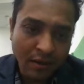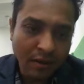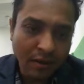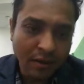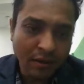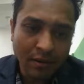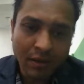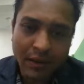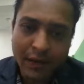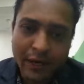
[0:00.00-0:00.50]

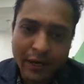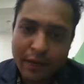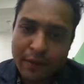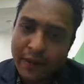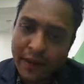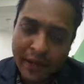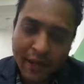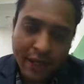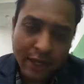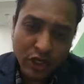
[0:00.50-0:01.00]
Uh, let it
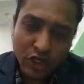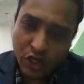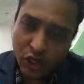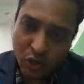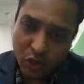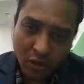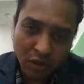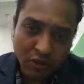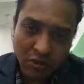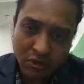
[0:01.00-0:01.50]
be an
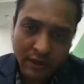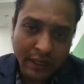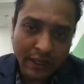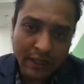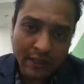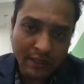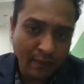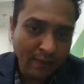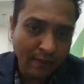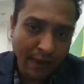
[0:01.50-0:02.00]
NGO also,
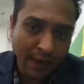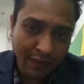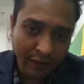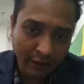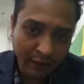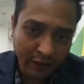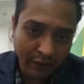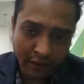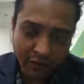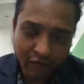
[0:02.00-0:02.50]
that doesn't
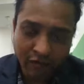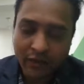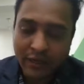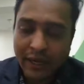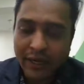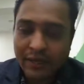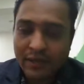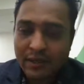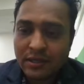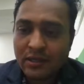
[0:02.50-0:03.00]
matter for
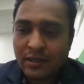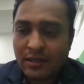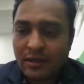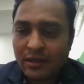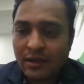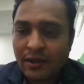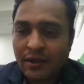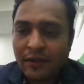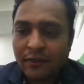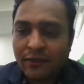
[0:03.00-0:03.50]
that
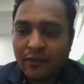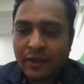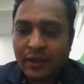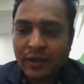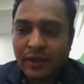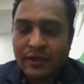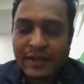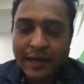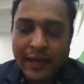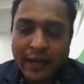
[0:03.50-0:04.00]
instance
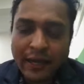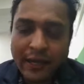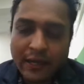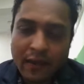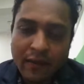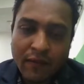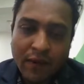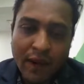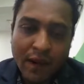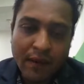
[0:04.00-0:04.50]
second
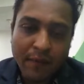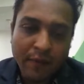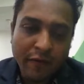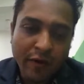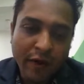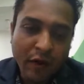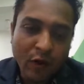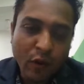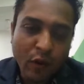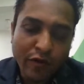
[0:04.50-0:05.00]
thing while
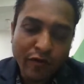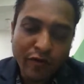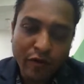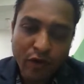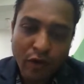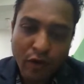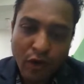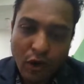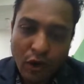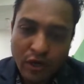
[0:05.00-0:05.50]
while going
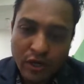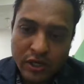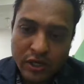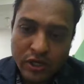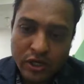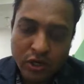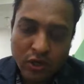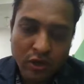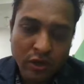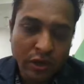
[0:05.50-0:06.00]
for a
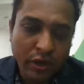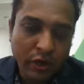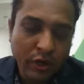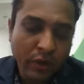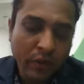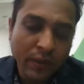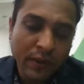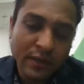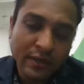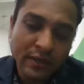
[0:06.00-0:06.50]
college or a
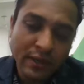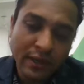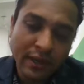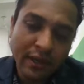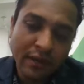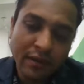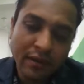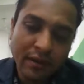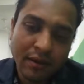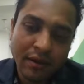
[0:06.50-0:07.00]

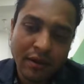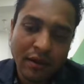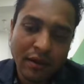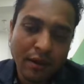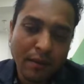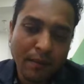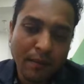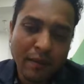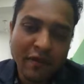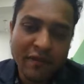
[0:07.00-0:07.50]
university
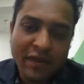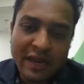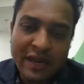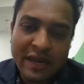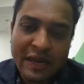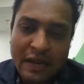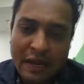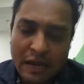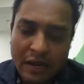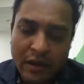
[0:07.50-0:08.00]
uh, be
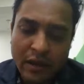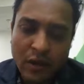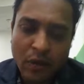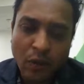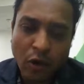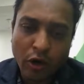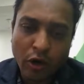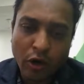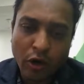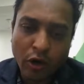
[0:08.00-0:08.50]
very clear
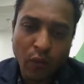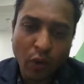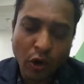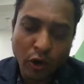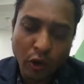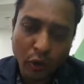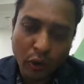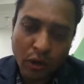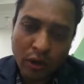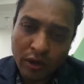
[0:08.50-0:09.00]
what you
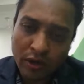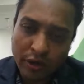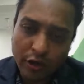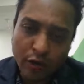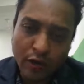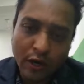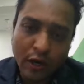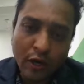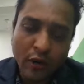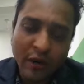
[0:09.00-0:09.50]
want to learn
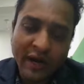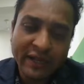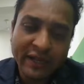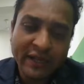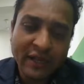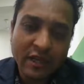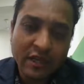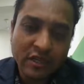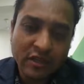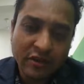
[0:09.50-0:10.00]
you can look
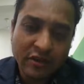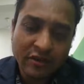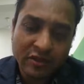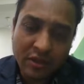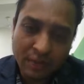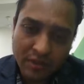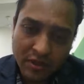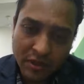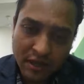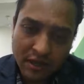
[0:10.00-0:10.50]
at the list of
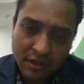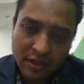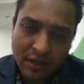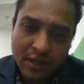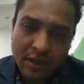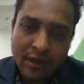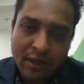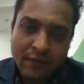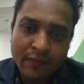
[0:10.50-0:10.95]
subjects